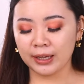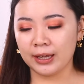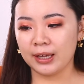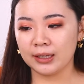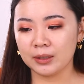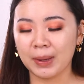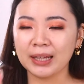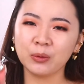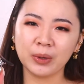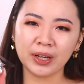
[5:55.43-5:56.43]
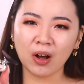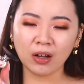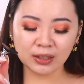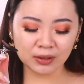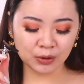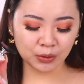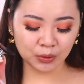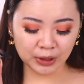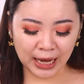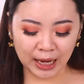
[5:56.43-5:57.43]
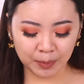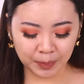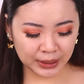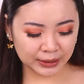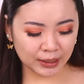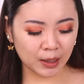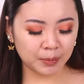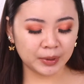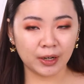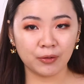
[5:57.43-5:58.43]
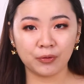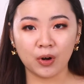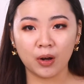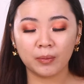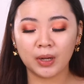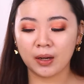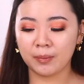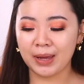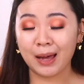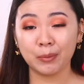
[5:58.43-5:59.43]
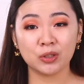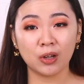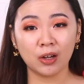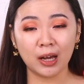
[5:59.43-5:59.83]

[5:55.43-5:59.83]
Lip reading: And by the way, all this tool that I picked up, they are from Amazon.